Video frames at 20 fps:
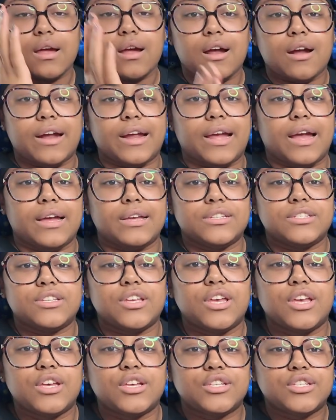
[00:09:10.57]
All right, guys,
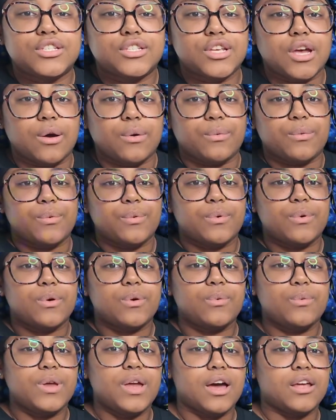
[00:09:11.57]
so
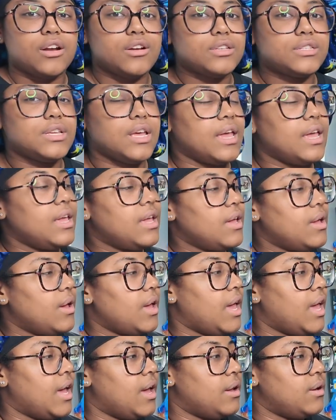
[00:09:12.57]
we got our set,
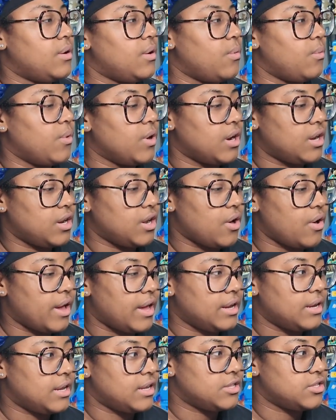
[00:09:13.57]
and we're gonna go
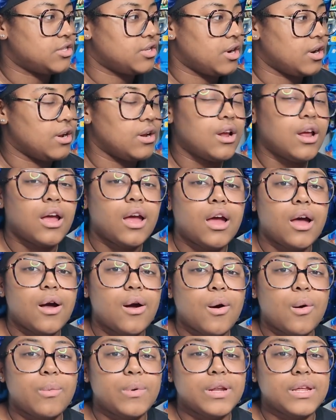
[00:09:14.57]
ahead and start
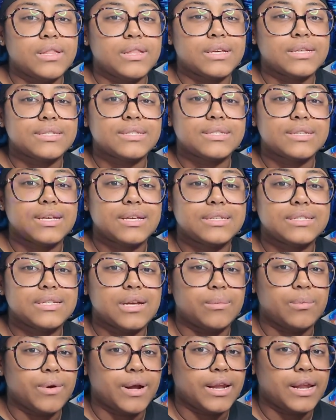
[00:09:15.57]
opening this,
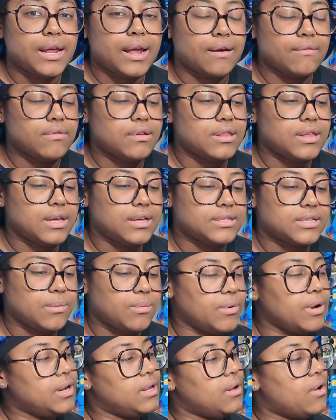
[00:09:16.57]
separating everything,
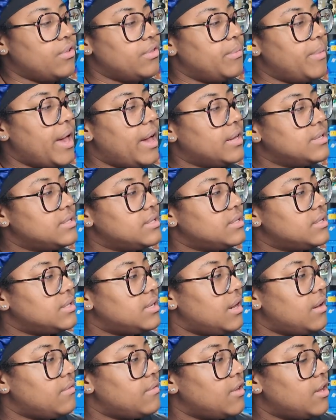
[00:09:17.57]
separating all the bags and
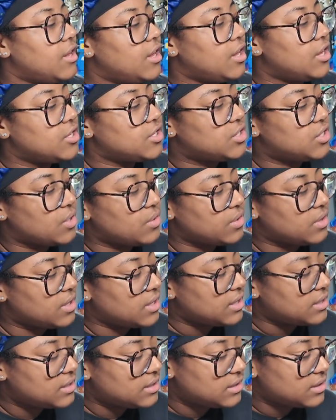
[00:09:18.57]
stuff. So
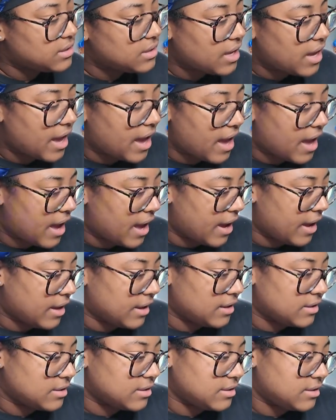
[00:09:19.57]
this
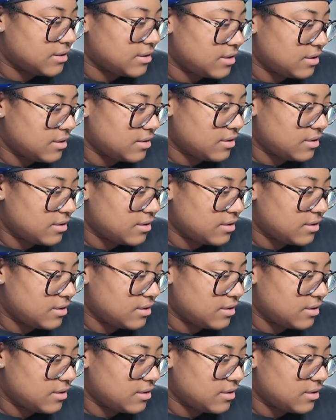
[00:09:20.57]
has